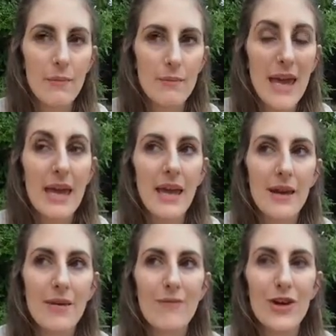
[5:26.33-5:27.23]

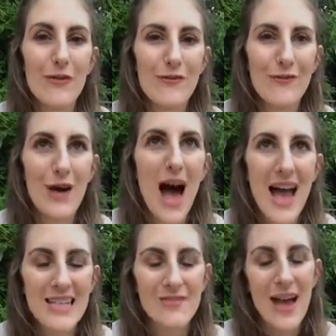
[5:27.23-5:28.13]
making your
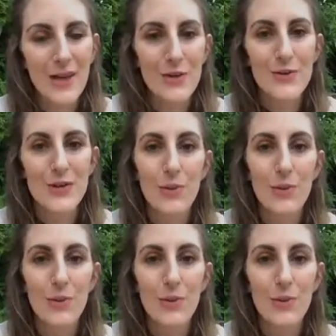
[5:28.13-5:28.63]
highest values